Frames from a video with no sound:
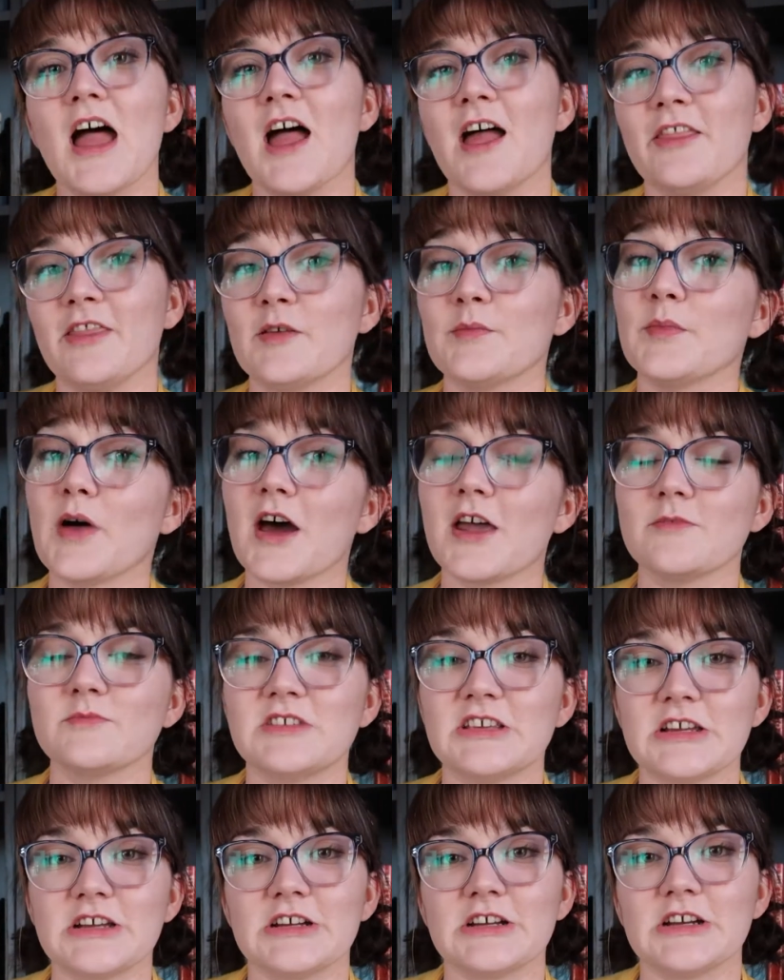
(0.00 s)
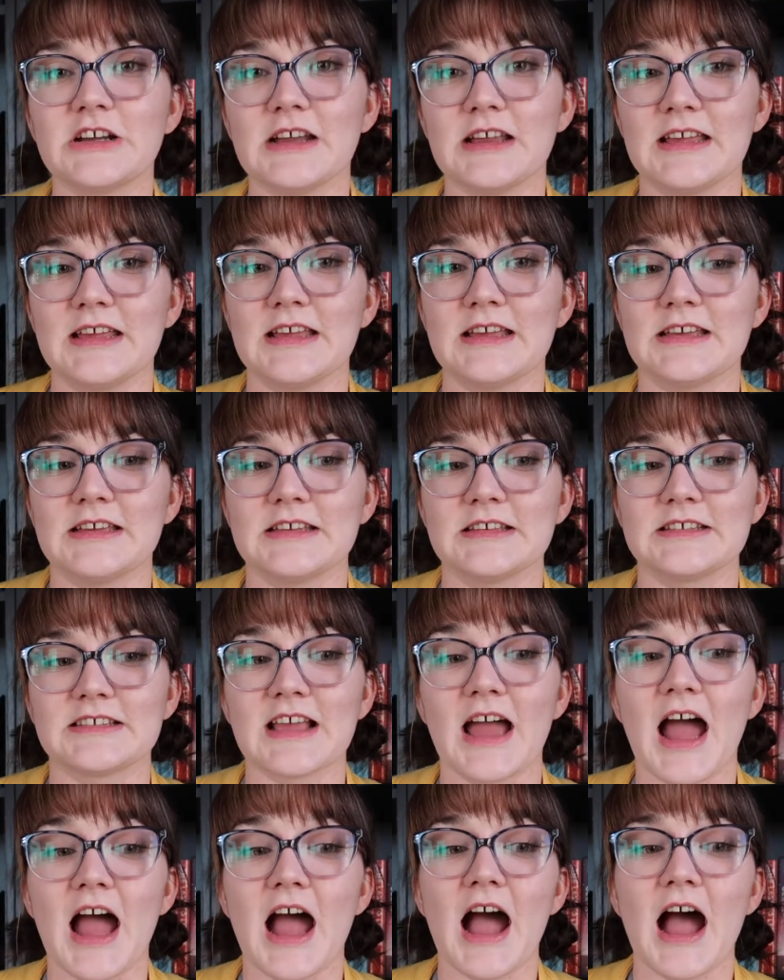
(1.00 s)
And then bottom tier is
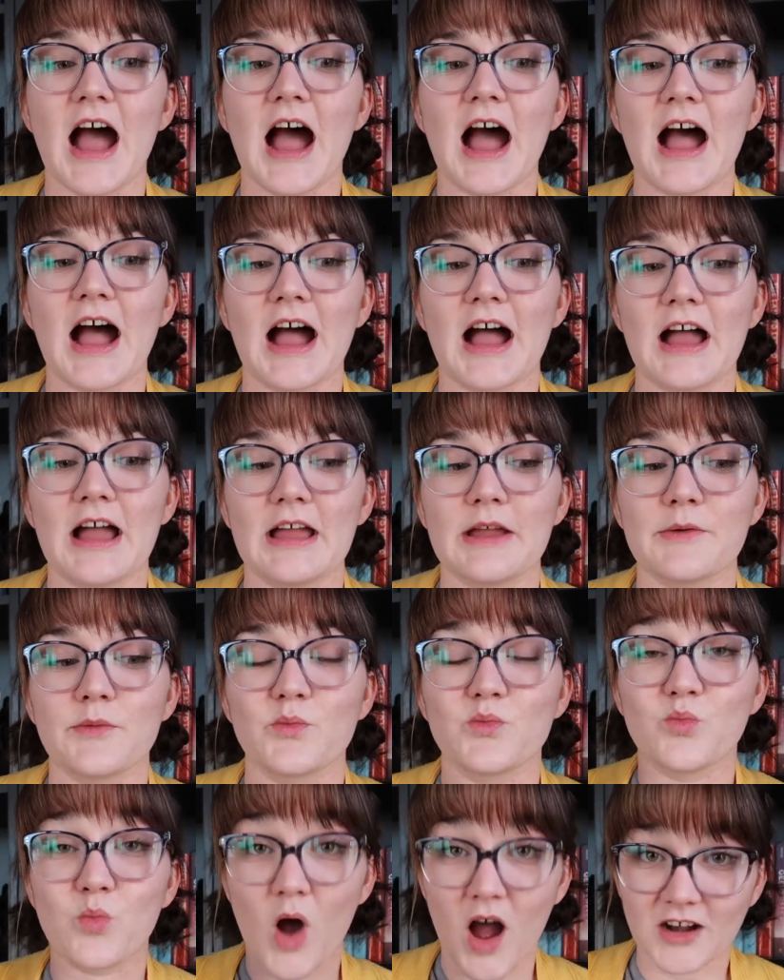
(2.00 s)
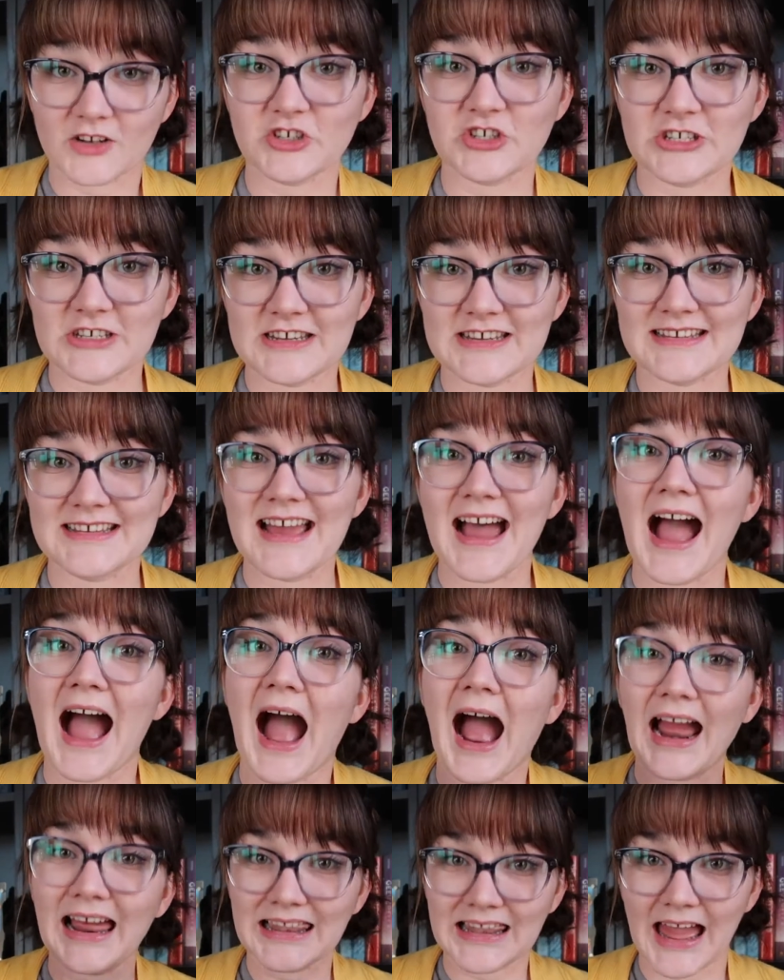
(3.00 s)
I watched it,
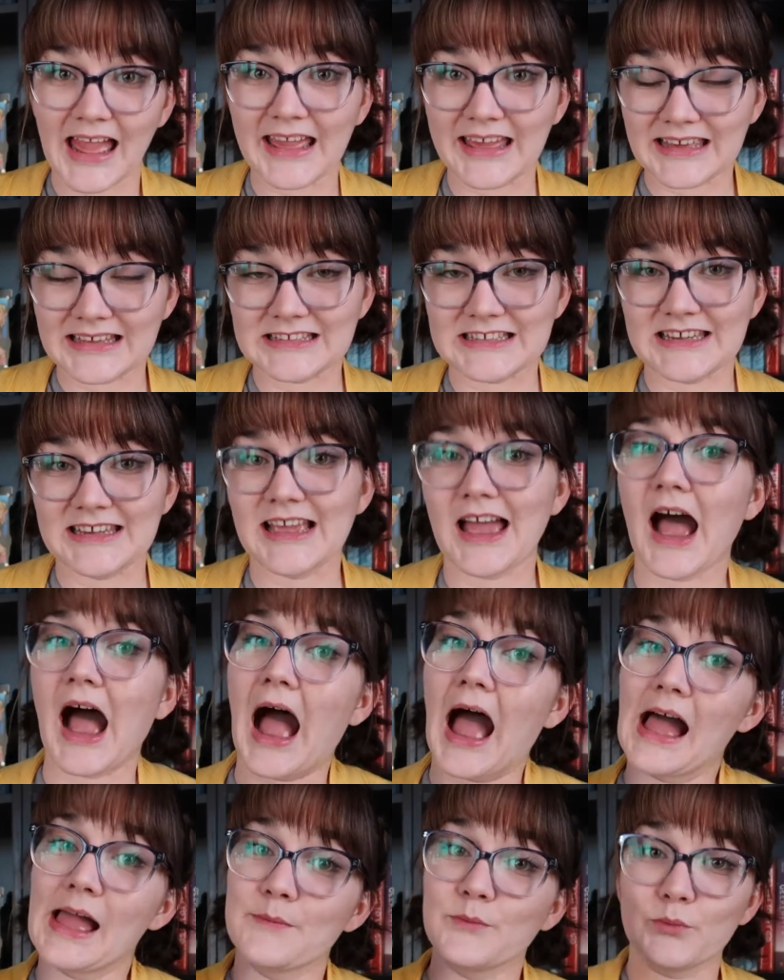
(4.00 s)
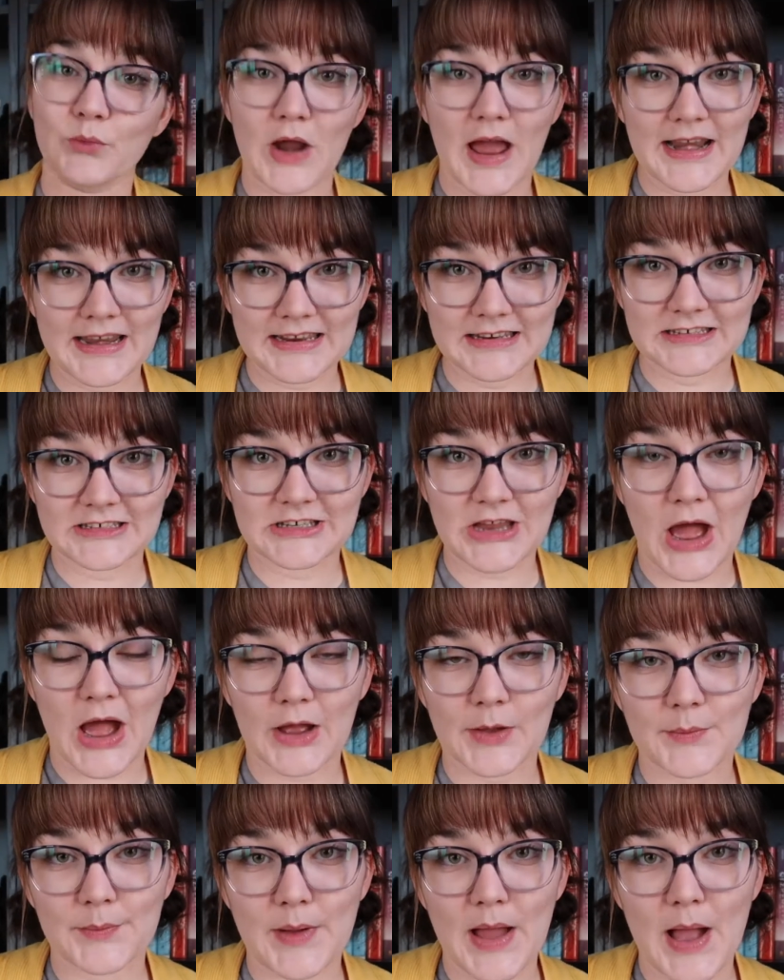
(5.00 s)
I liked it, I'm ready to
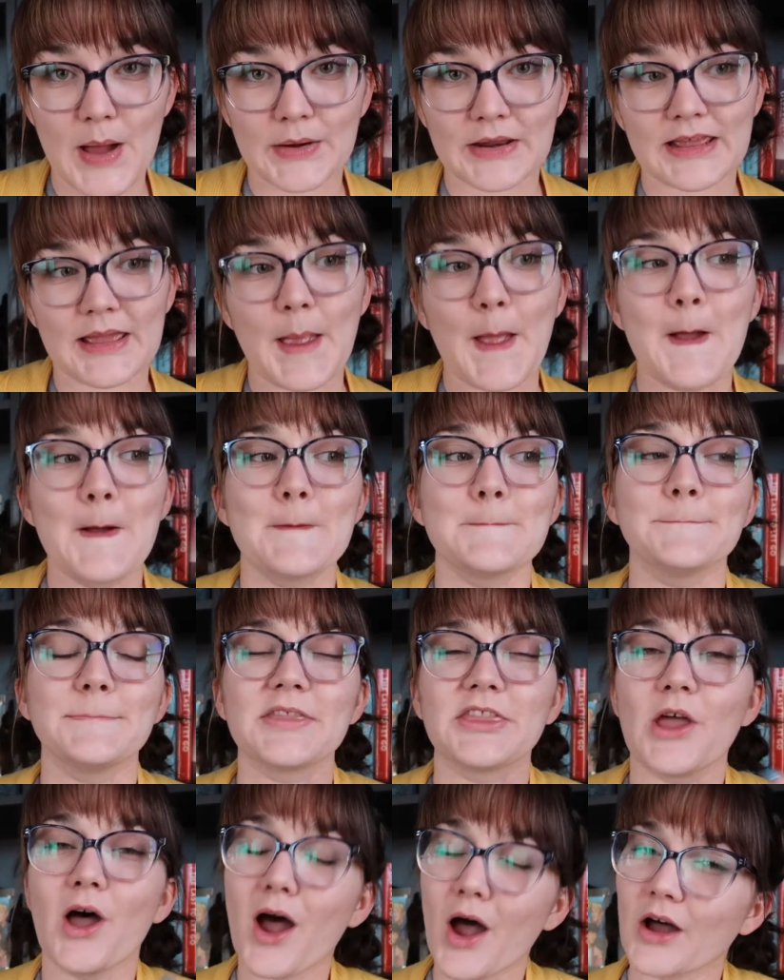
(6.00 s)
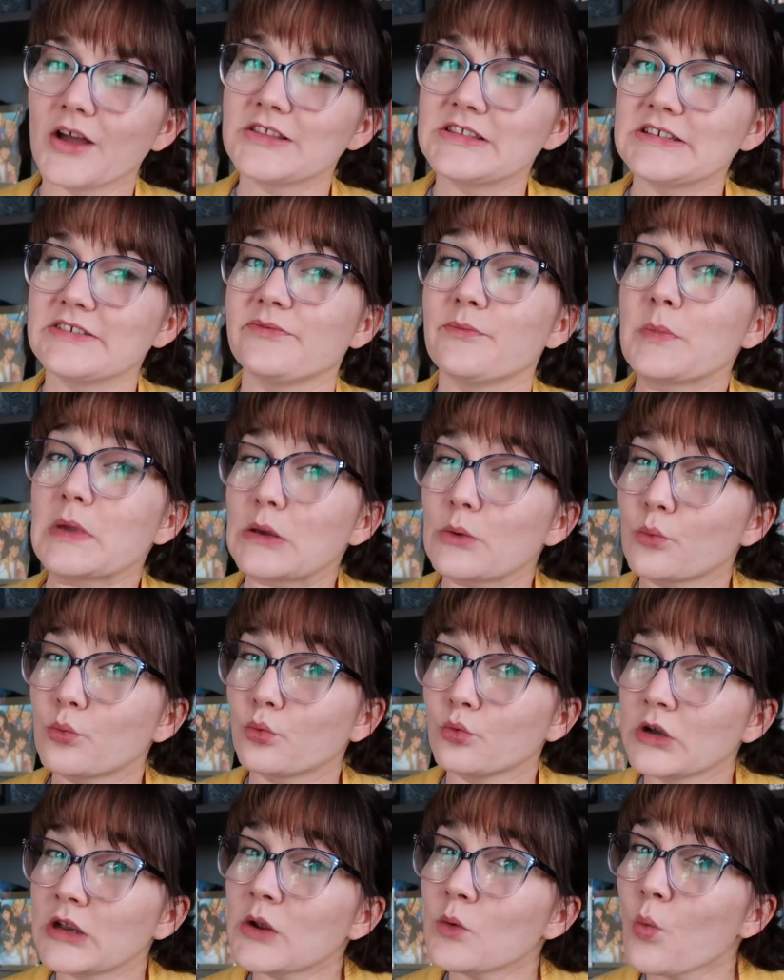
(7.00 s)
talk about it, but the odds of me
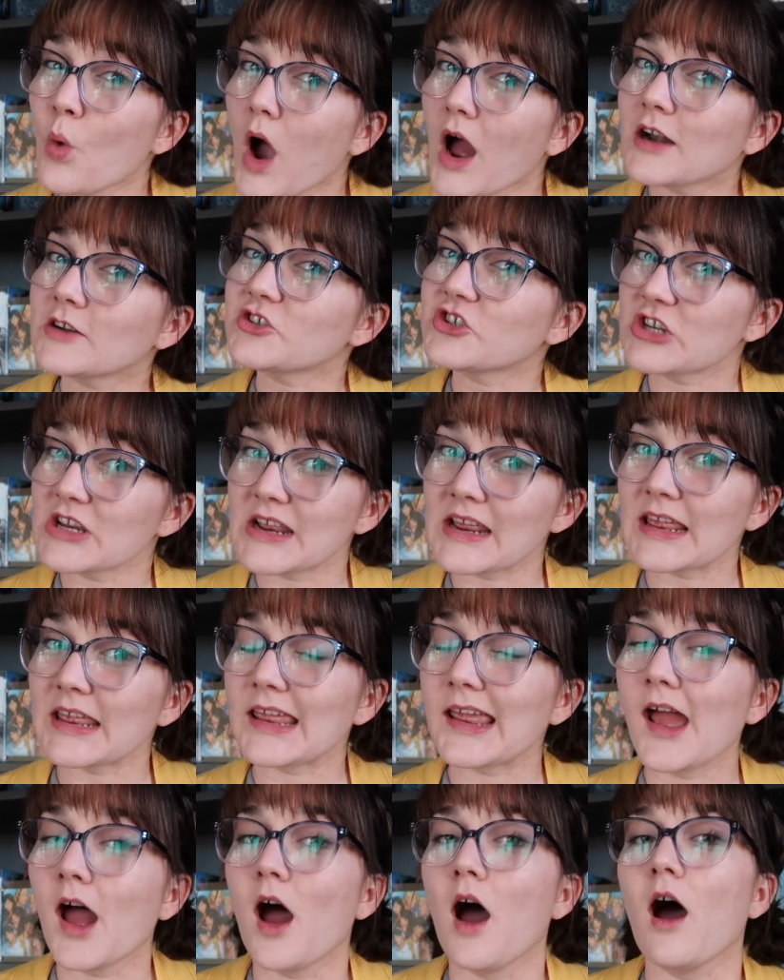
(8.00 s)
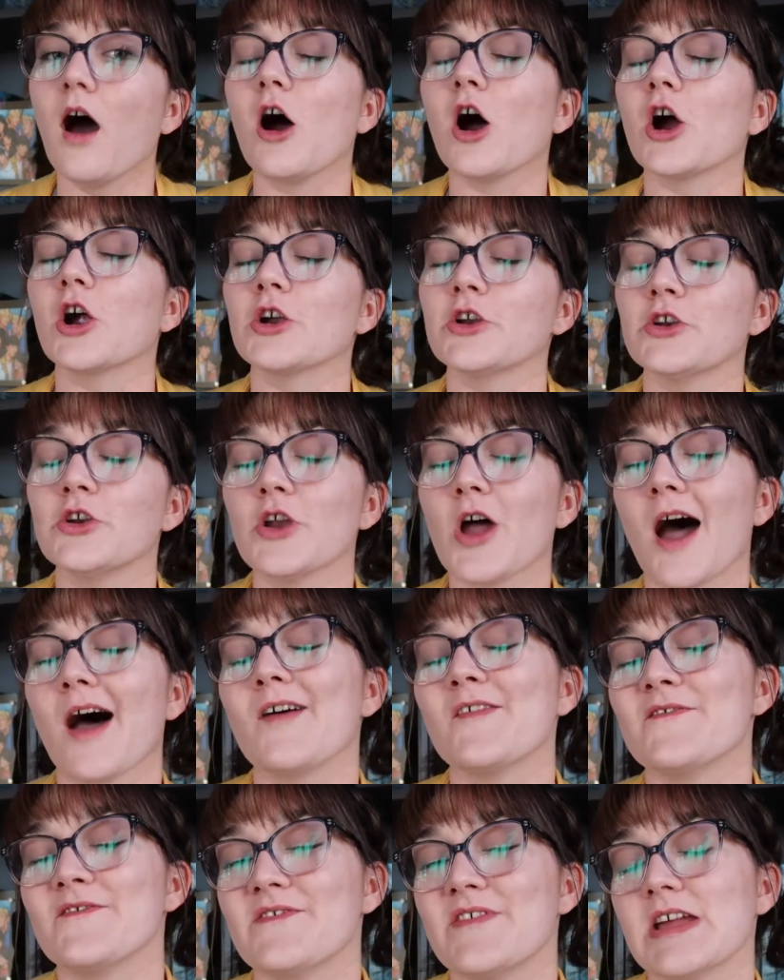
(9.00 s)
rewatching it are
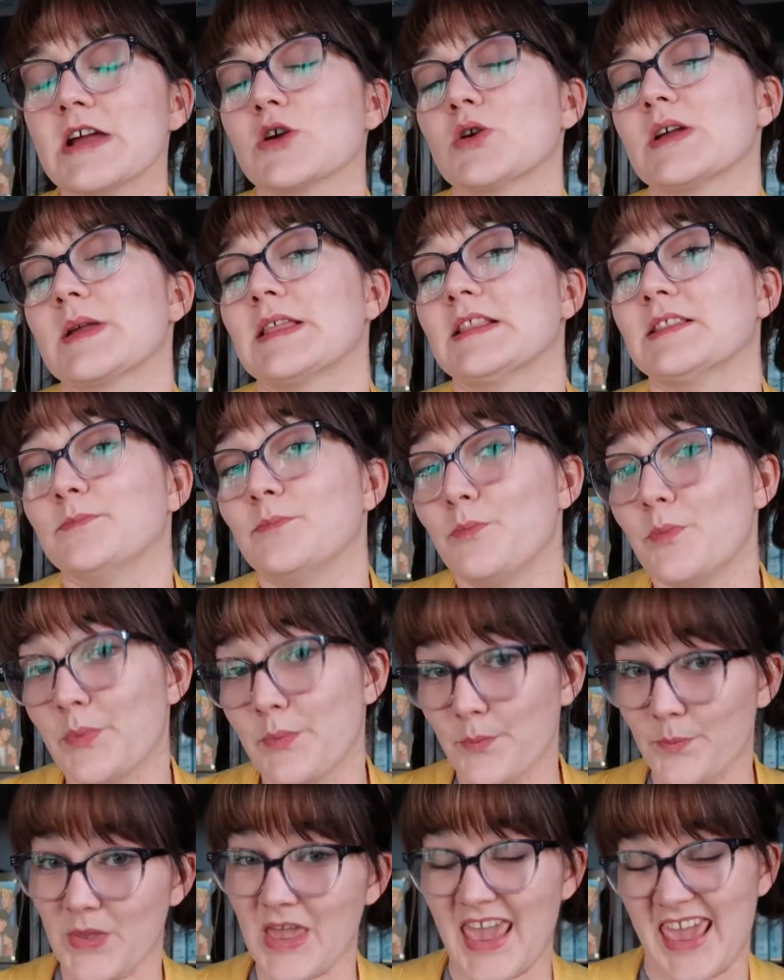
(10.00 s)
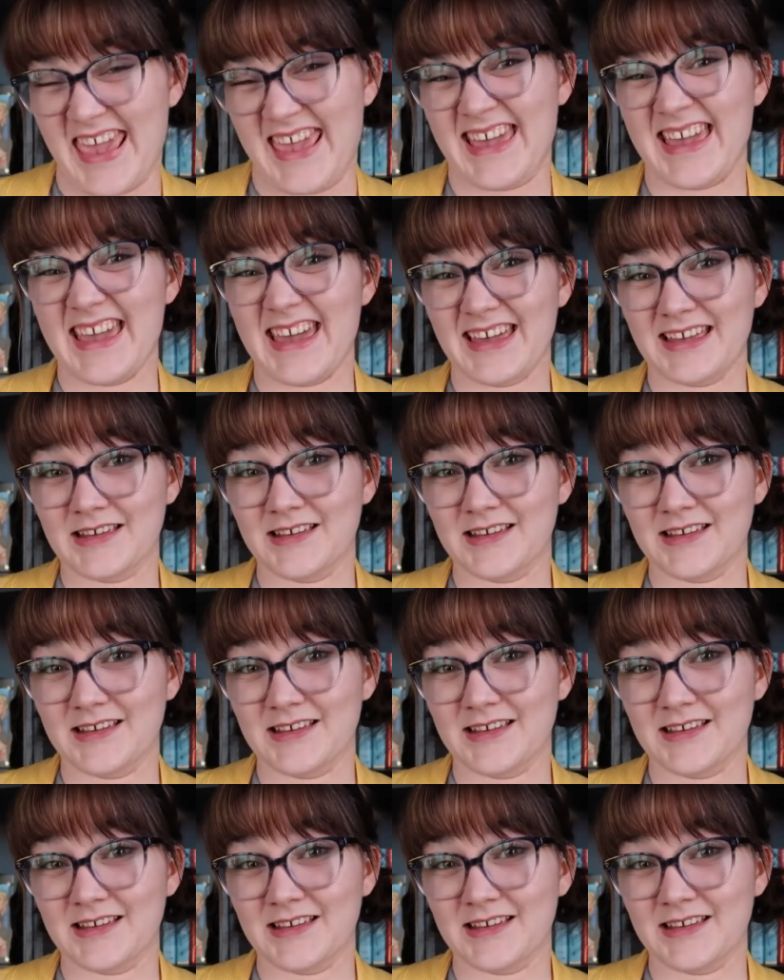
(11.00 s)
not very big.